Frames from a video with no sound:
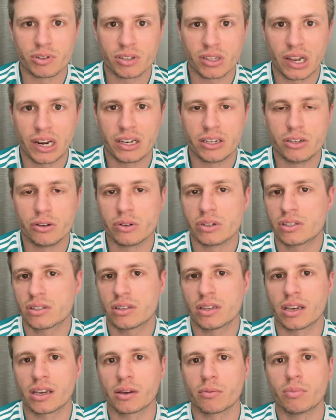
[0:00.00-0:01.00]
Just let it do
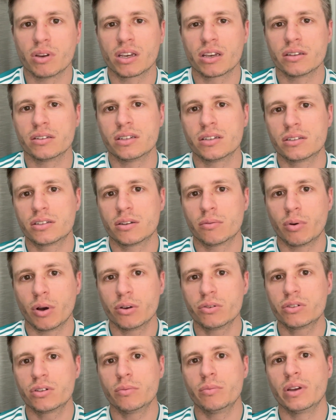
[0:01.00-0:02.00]
its thing, because it's
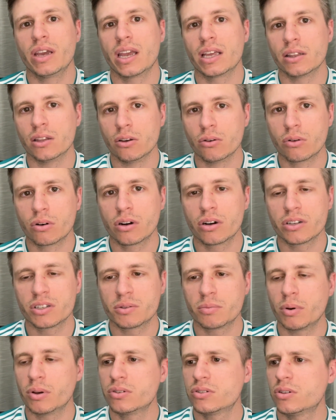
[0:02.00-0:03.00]
supposed to be a lure,
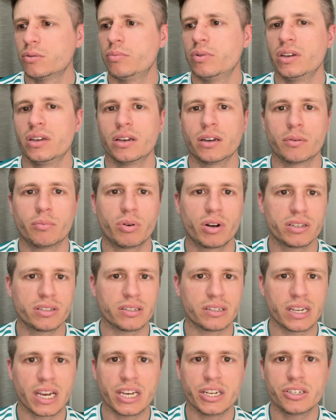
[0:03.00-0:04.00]
it's supposed to be a
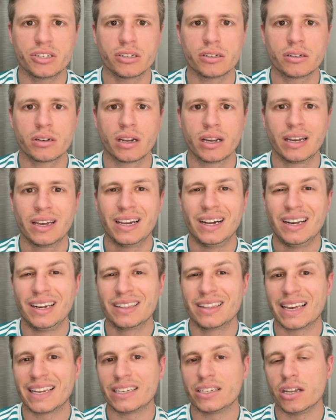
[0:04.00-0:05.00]
presentation
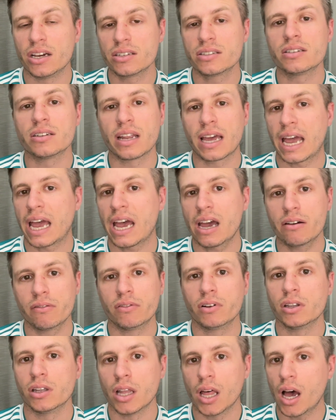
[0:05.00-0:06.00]
that doesn't
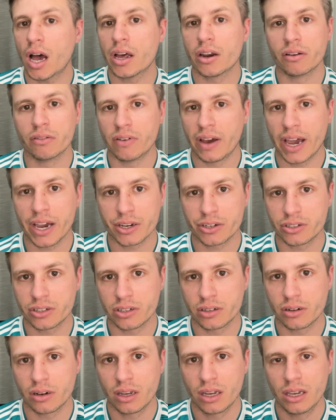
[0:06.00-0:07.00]
have a lot of
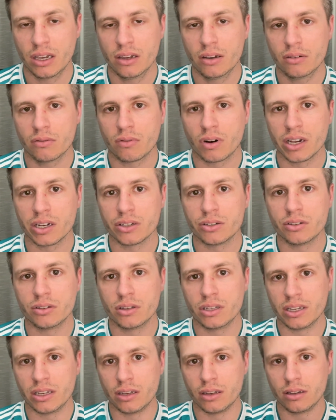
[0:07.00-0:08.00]
action, right?
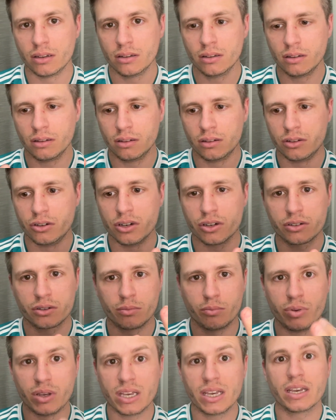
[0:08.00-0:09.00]

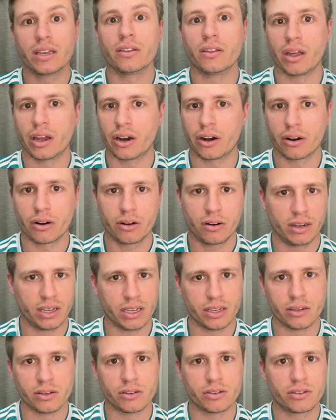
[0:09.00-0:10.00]
Just being there
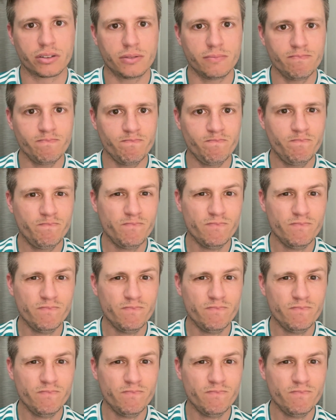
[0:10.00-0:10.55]
is